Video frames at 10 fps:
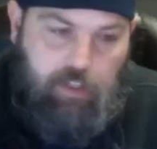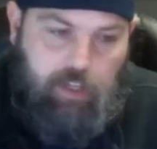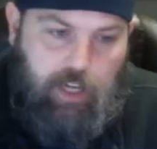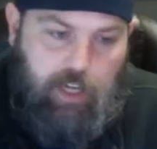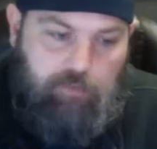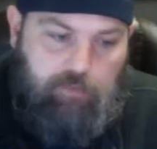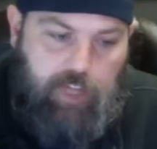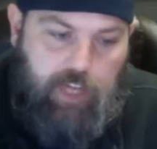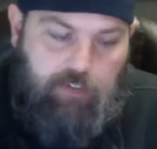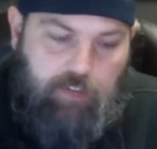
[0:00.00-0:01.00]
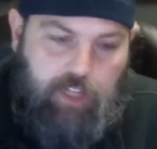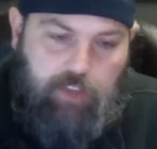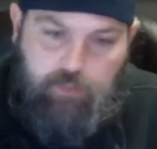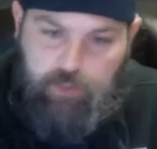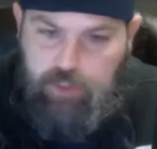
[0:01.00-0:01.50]
kind of like
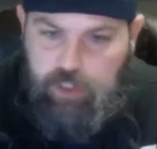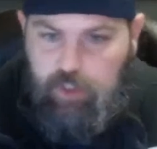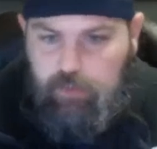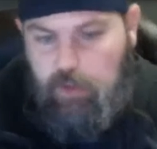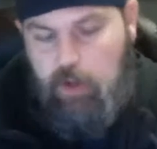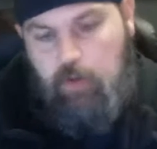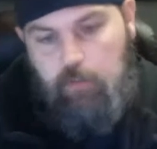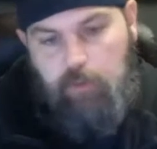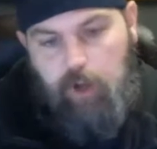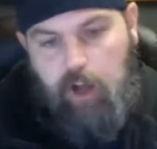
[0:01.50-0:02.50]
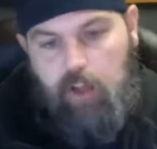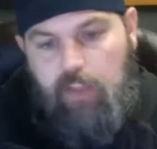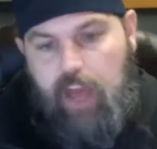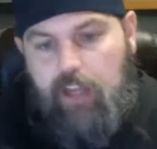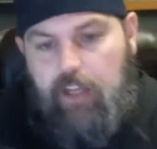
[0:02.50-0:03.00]
the future. But
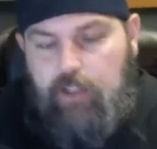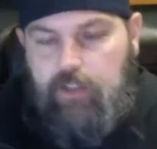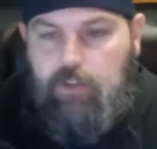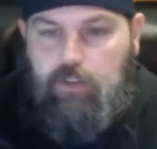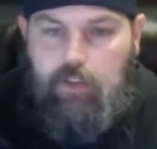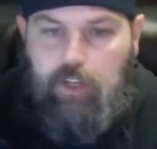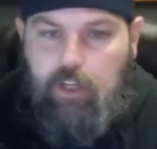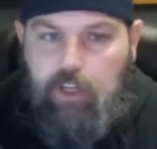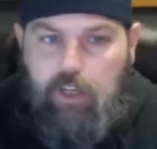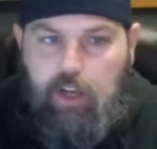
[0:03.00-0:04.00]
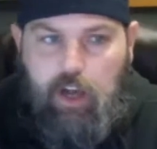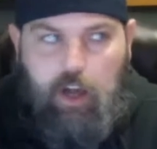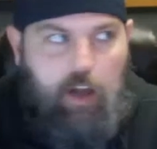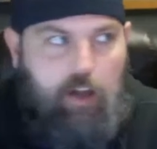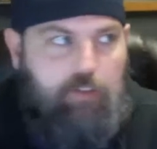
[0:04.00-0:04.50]
that history
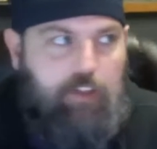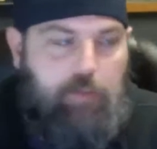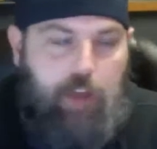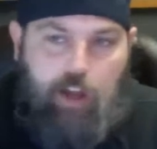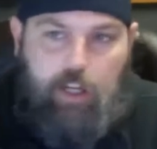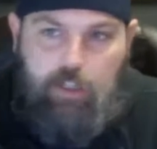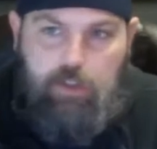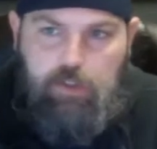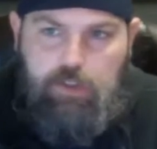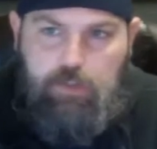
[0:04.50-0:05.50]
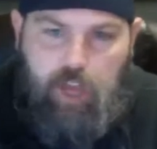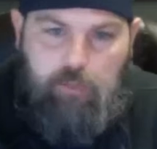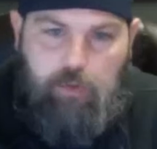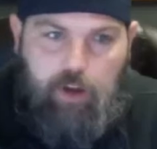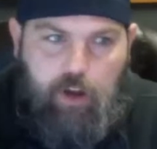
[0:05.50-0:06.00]
of the American
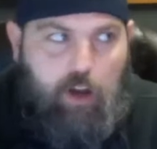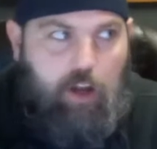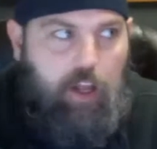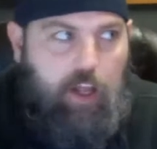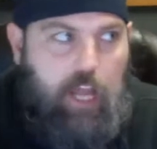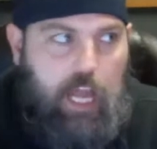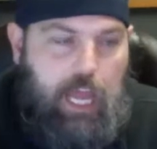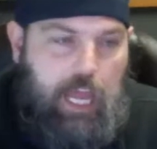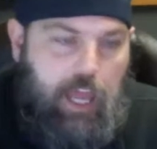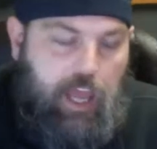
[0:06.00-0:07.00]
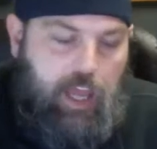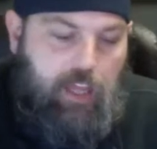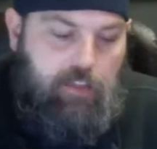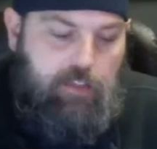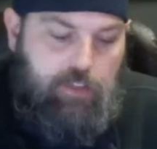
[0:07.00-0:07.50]
newspaper
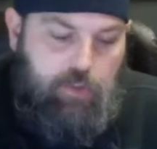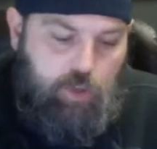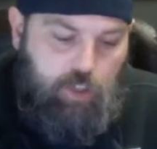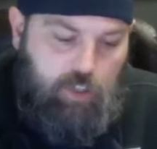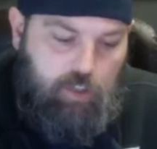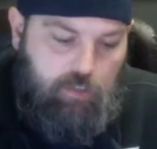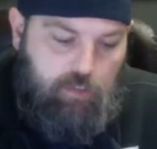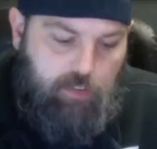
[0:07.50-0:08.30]
and sort of